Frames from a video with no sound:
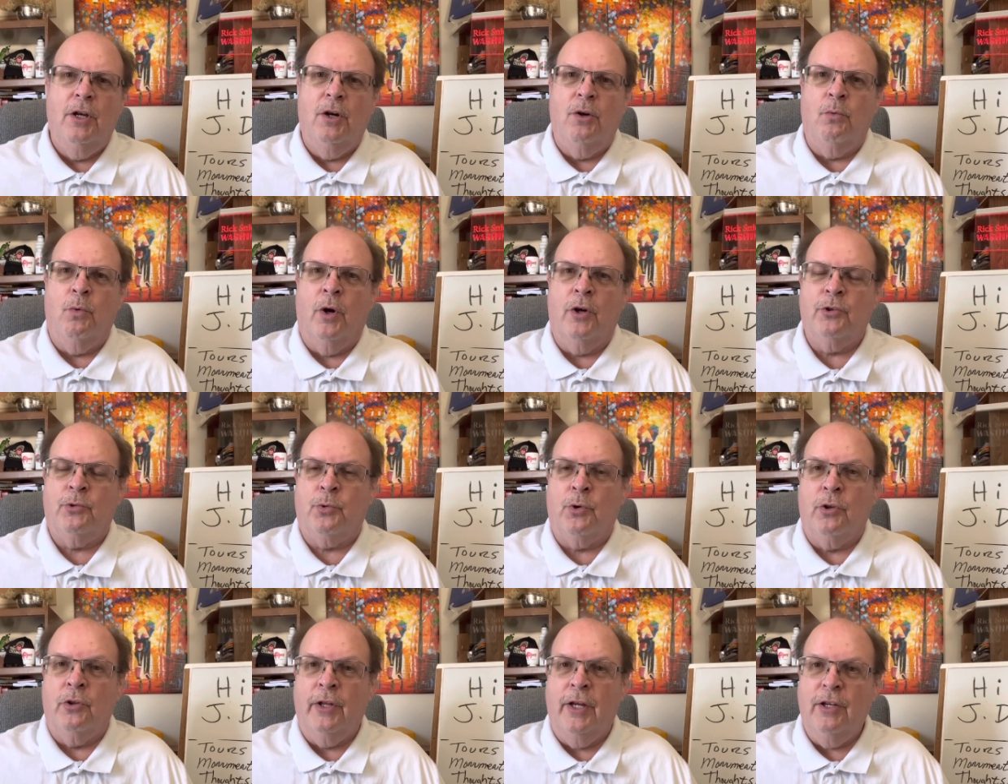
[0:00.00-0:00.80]
was
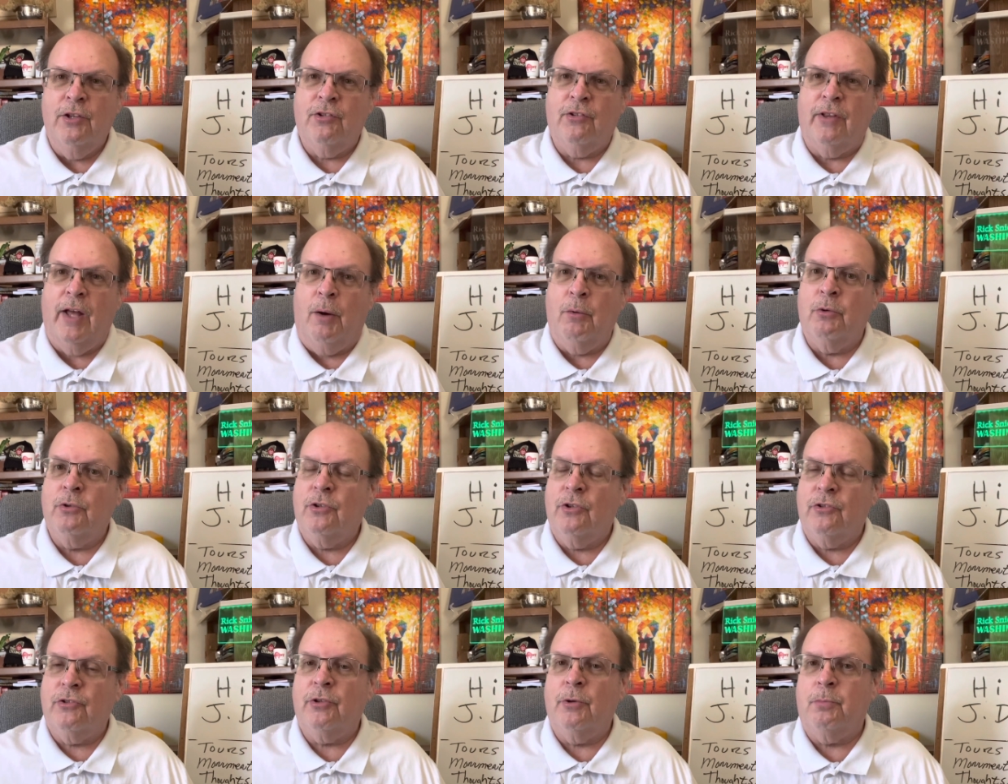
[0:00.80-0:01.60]
released. That was
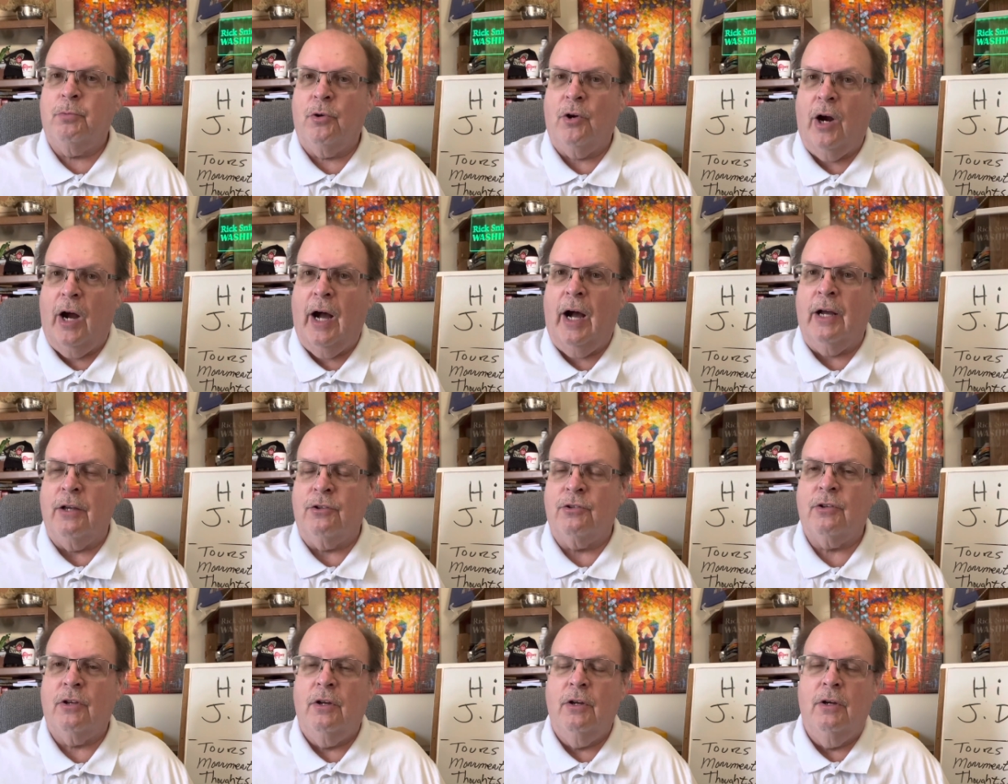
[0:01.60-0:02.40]
a
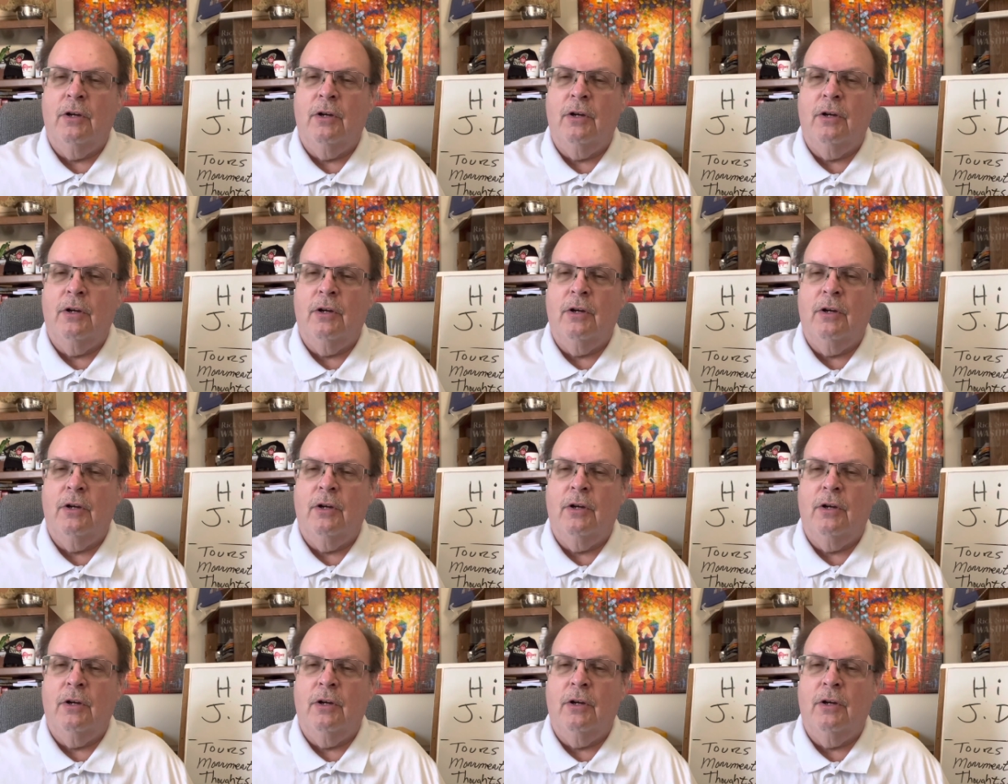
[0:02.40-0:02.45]
surprise